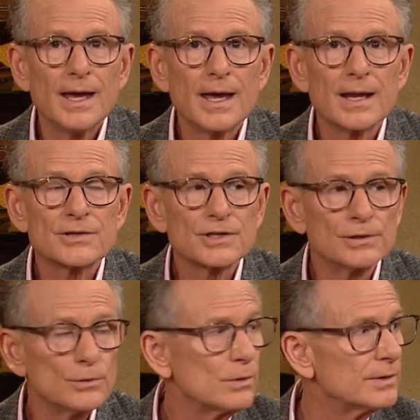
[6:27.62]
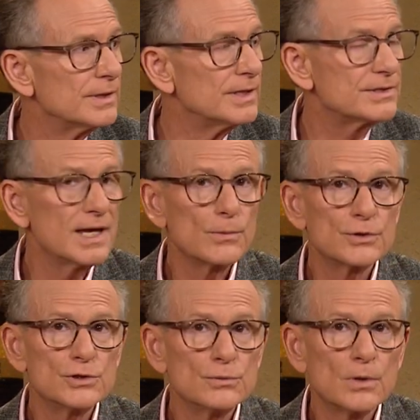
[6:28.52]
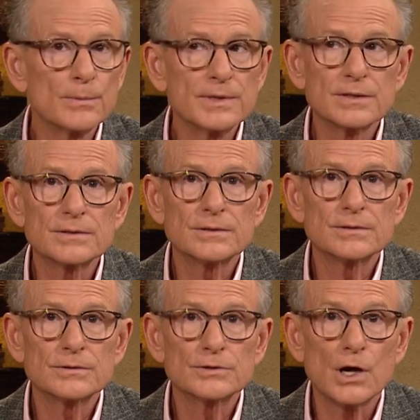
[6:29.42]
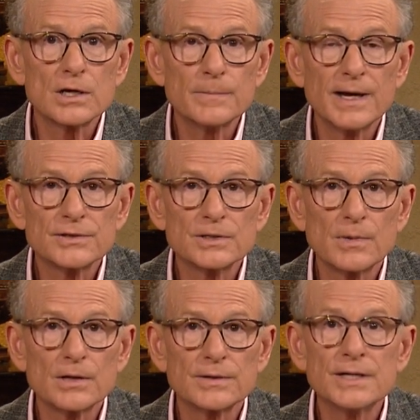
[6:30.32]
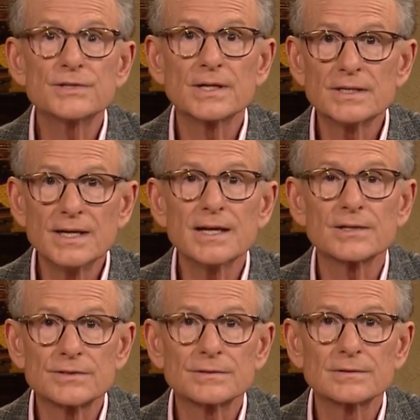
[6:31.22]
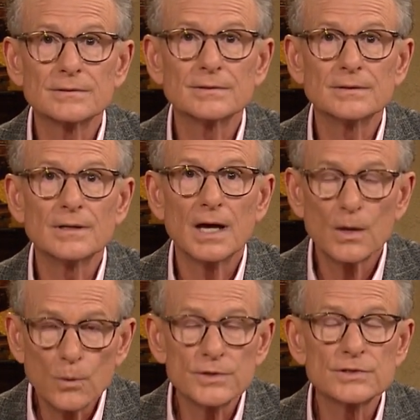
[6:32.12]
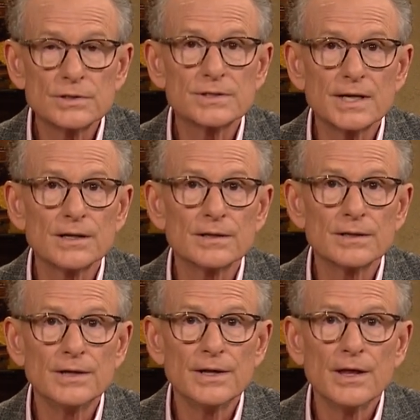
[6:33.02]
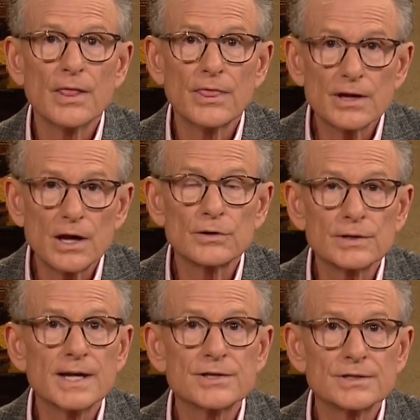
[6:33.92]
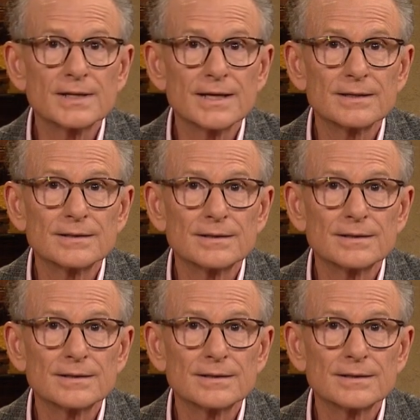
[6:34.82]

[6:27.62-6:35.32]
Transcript: And I said, Lord, is that what you want me to talk about tomorrow? He said, Yes. I want you to tell the congregation that.